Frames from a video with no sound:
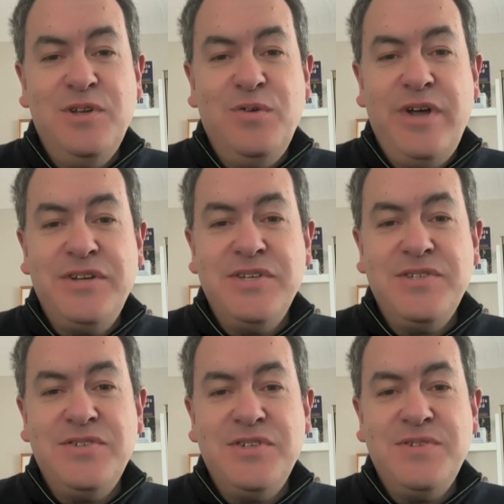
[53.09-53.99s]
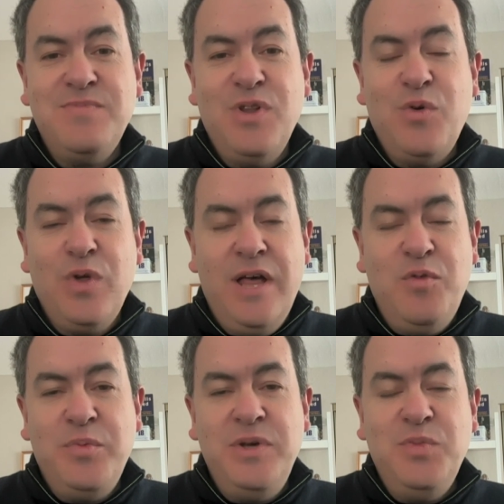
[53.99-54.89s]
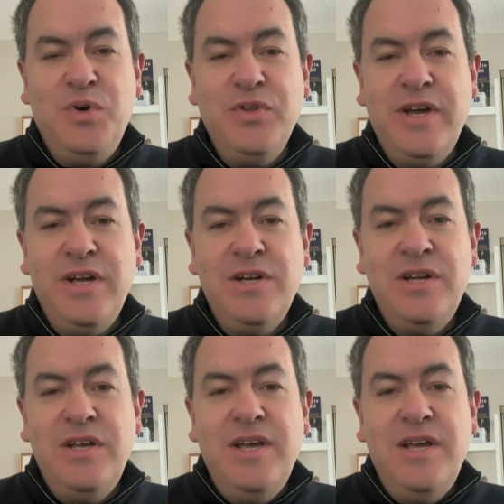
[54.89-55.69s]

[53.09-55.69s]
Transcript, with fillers: you know, not just just lower level people there.